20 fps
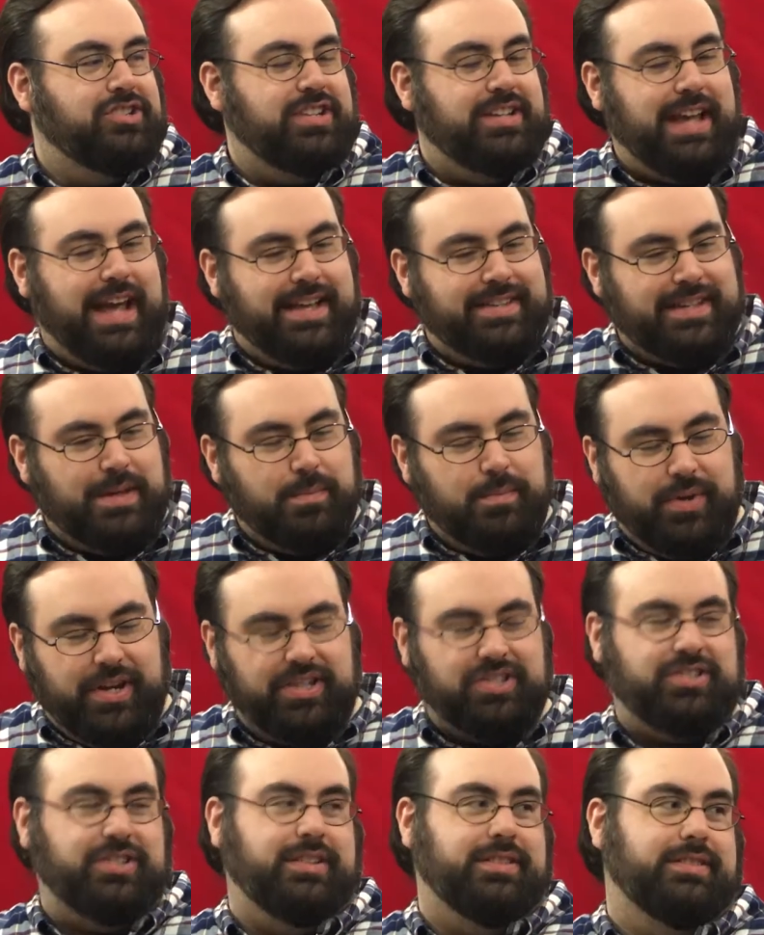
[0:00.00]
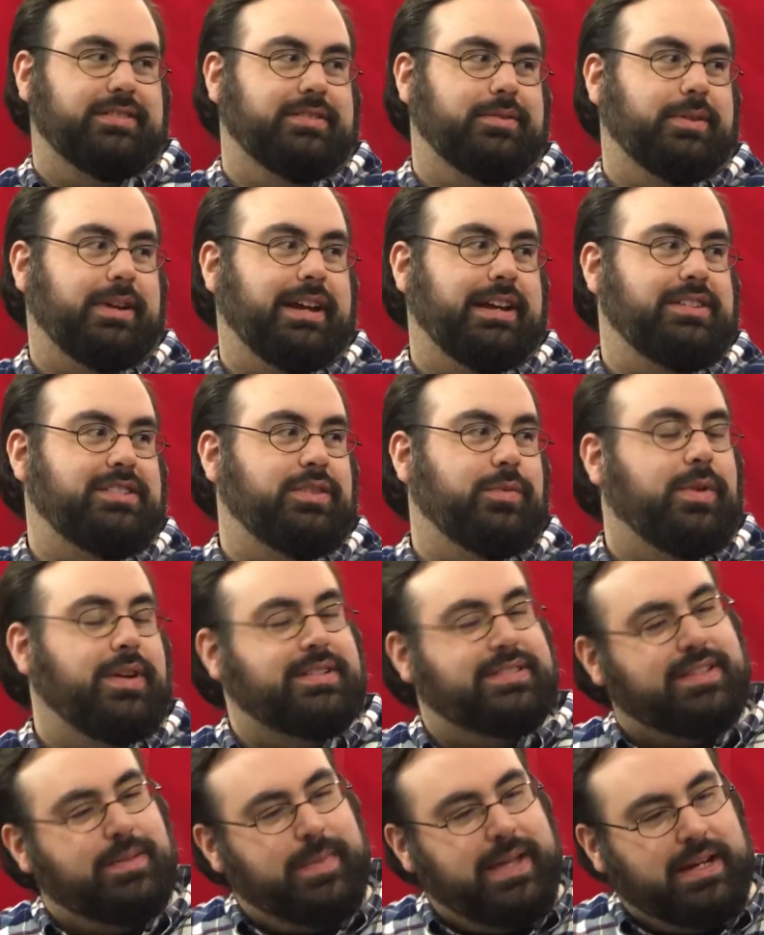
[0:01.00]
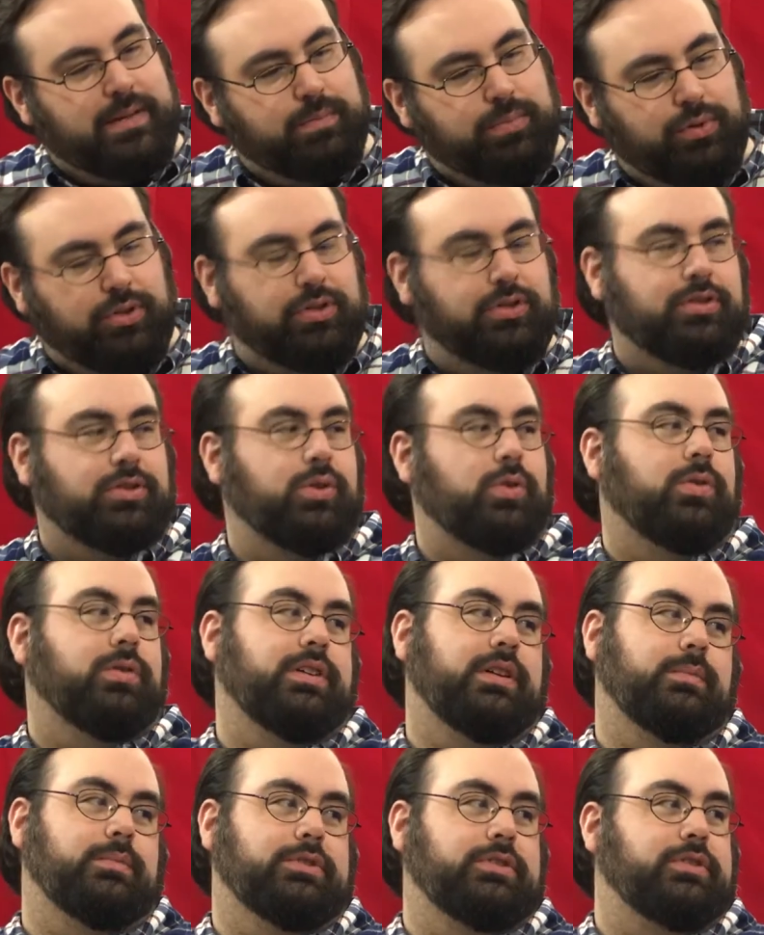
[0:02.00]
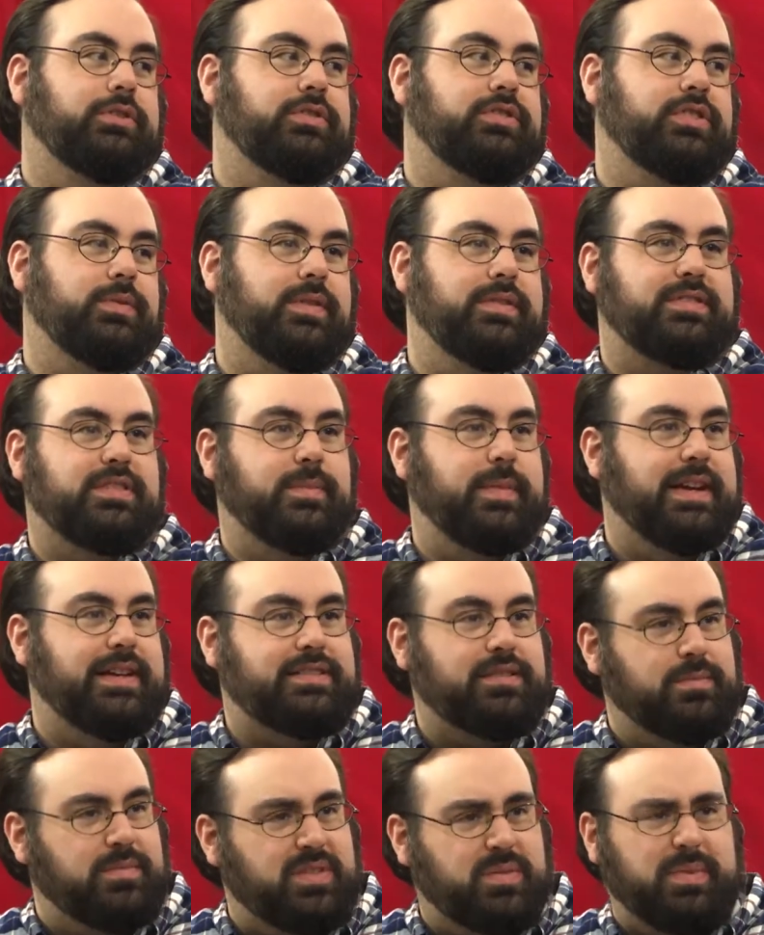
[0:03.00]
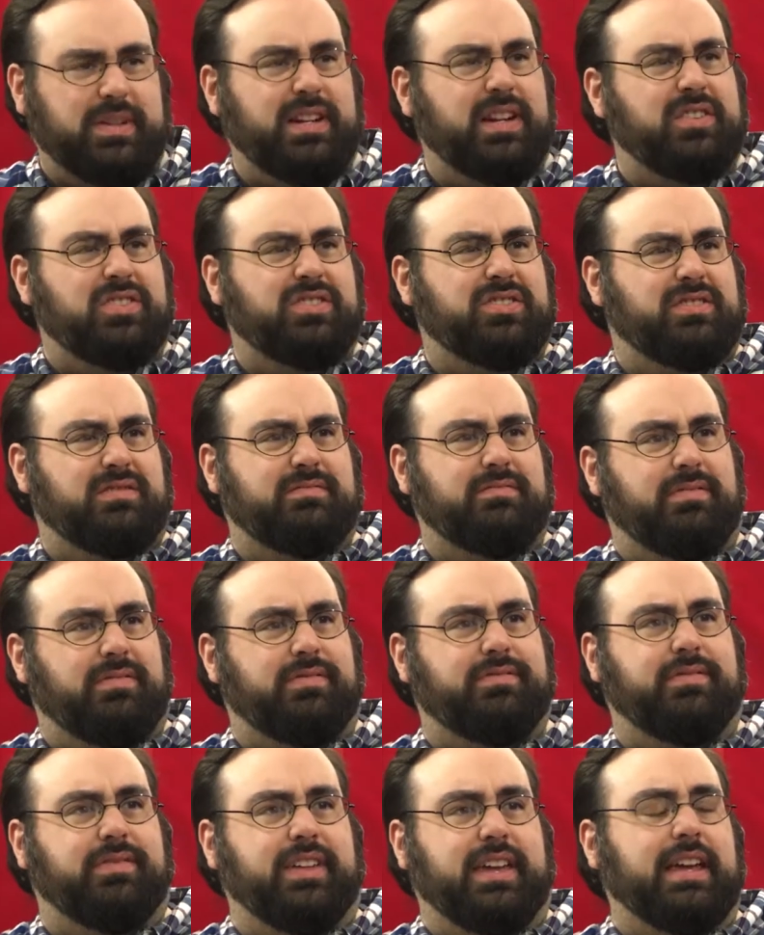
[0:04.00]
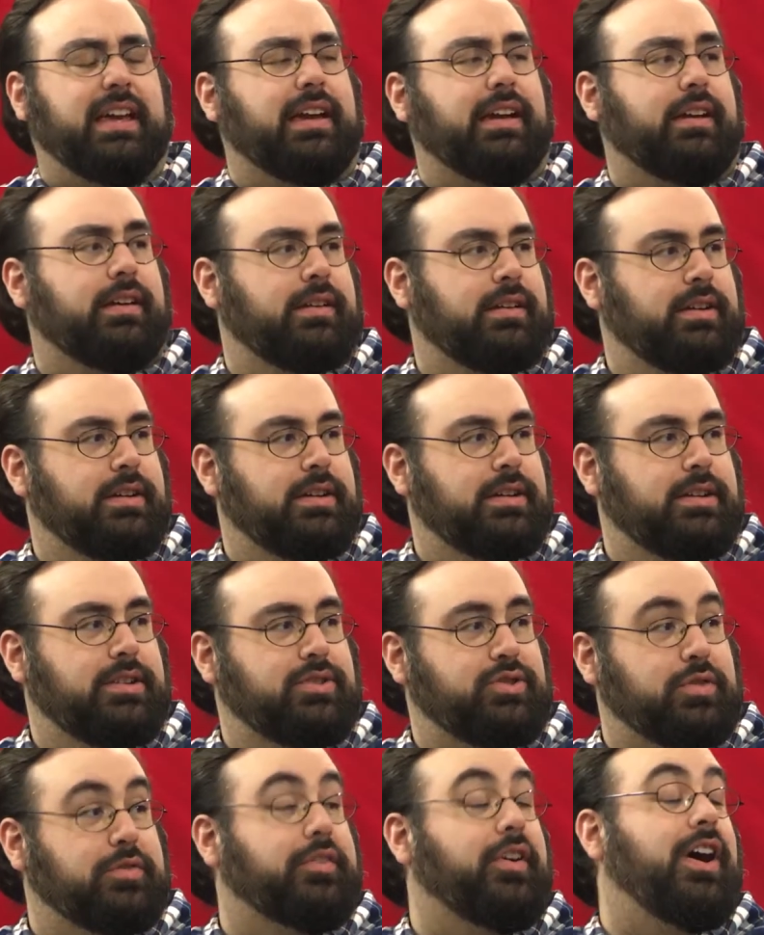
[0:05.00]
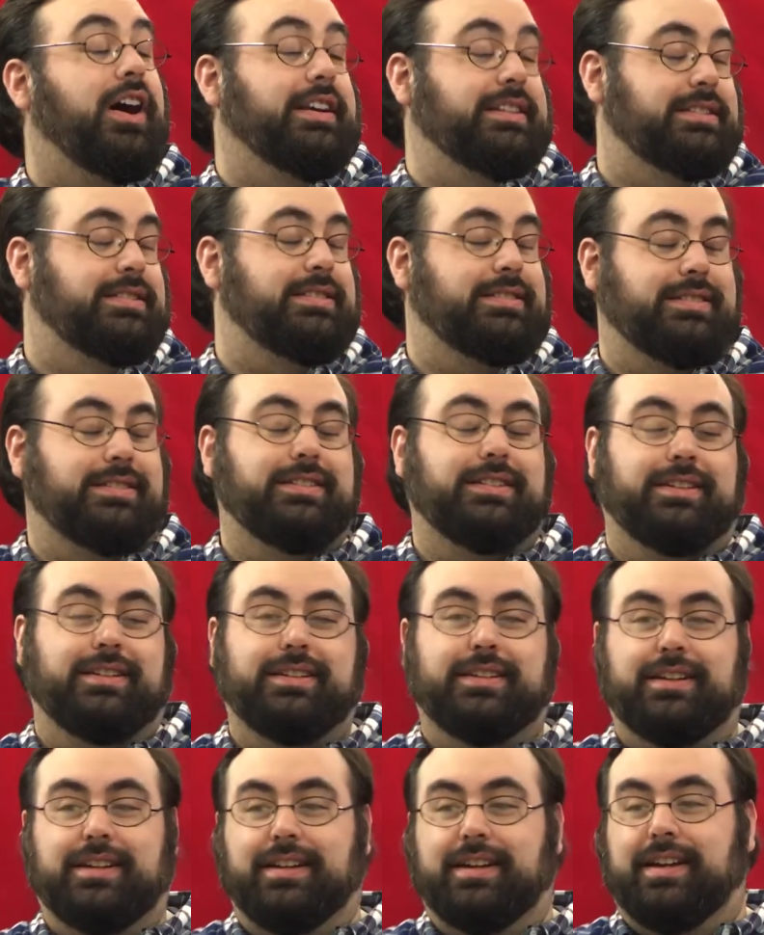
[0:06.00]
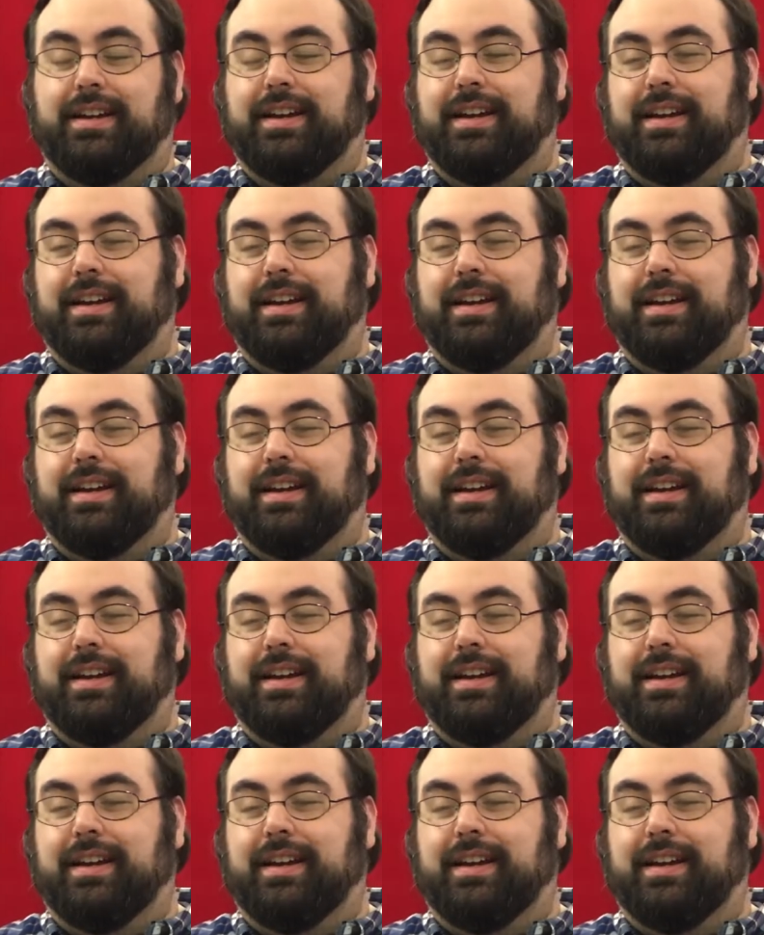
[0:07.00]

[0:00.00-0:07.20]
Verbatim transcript: She has ambitions. Okay, she wants to make bull cordon bleu. She wants to make some spinach thing. Truffant. Truffant. Yes.